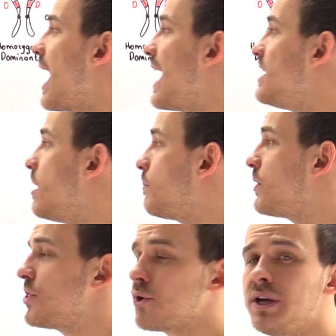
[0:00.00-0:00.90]
And
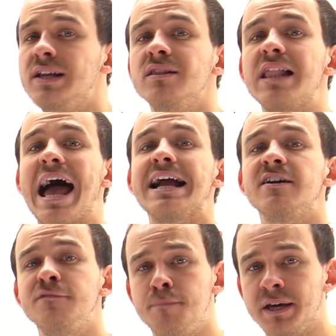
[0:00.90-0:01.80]
number three, lack
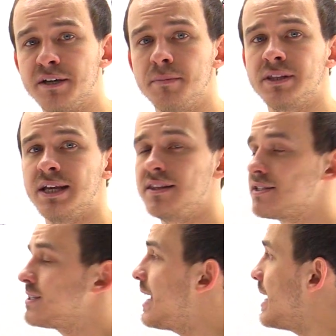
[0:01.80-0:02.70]
of pigment in the
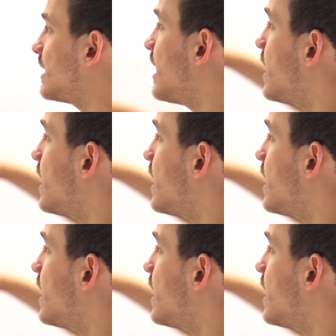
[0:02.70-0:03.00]
skin.